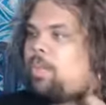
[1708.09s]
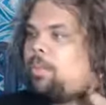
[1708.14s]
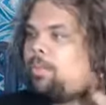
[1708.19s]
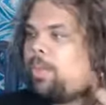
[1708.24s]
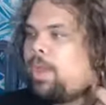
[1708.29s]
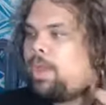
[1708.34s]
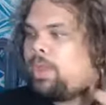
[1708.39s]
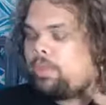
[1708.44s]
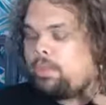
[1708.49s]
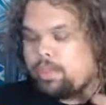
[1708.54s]

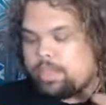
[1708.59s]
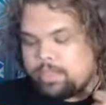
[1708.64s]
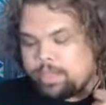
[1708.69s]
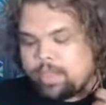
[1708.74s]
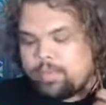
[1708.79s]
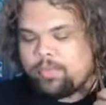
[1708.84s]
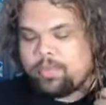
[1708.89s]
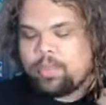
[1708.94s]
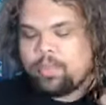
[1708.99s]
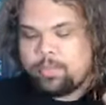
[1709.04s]
But you can
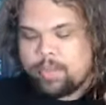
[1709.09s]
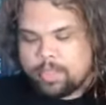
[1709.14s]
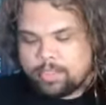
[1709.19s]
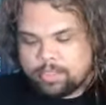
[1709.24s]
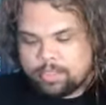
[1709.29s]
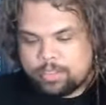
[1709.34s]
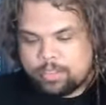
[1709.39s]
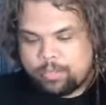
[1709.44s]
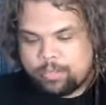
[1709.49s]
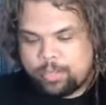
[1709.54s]
definitely
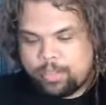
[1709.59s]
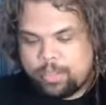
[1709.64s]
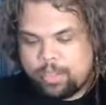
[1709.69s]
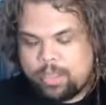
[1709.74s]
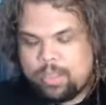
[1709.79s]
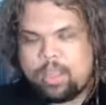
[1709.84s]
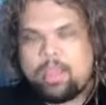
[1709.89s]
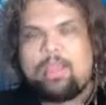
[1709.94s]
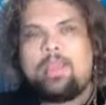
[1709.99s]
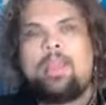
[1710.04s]
message
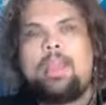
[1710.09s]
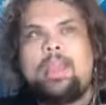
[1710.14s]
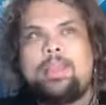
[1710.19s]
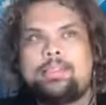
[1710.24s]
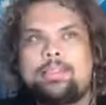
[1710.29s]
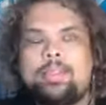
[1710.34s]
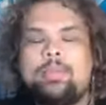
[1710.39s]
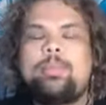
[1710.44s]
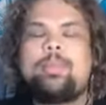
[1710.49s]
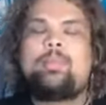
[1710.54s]
me.
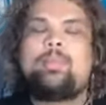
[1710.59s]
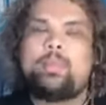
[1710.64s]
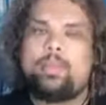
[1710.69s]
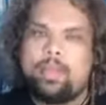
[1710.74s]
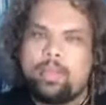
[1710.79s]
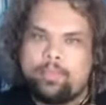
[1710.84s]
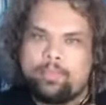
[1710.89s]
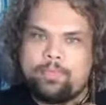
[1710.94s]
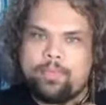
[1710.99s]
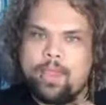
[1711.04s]
It's going to be
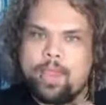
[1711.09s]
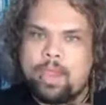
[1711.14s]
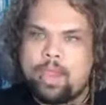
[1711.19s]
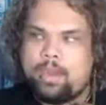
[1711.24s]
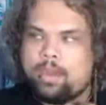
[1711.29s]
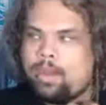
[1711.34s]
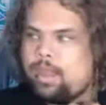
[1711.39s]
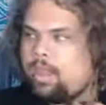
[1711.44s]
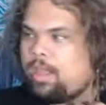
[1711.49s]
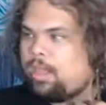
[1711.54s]
really
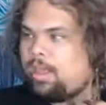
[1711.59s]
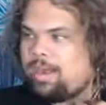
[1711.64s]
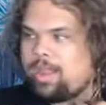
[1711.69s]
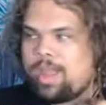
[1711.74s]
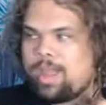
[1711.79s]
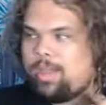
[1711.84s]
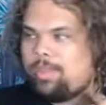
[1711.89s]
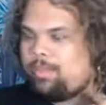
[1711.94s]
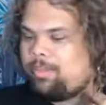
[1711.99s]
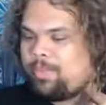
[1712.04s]
fun, and
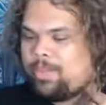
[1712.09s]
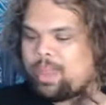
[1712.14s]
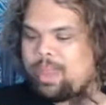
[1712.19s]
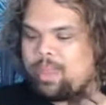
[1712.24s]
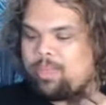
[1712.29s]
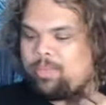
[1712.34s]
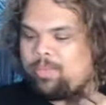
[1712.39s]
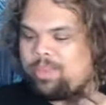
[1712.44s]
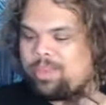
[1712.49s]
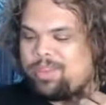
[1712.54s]

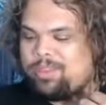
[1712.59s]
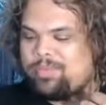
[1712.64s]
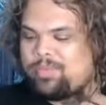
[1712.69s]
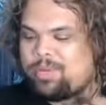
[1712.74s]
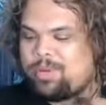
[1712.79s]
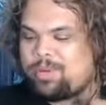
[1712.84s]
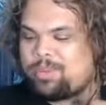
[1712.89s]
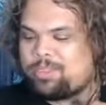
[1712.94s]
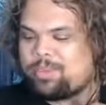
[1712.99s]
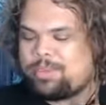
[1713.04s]
I'm looking
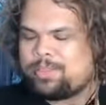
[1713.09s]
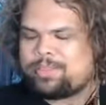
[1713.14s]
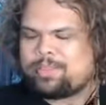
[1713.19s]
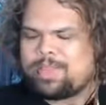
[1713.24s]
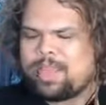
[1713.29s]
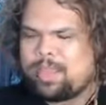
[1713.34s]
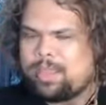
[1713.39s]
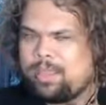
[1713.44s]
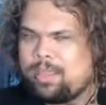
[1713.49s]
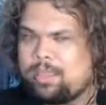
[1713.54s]
forward to it.
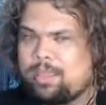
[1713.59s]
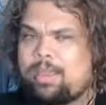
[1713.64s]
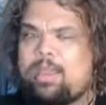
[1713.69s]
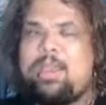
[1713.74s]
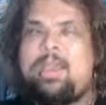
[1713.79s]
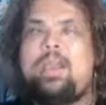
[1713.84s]
Psychic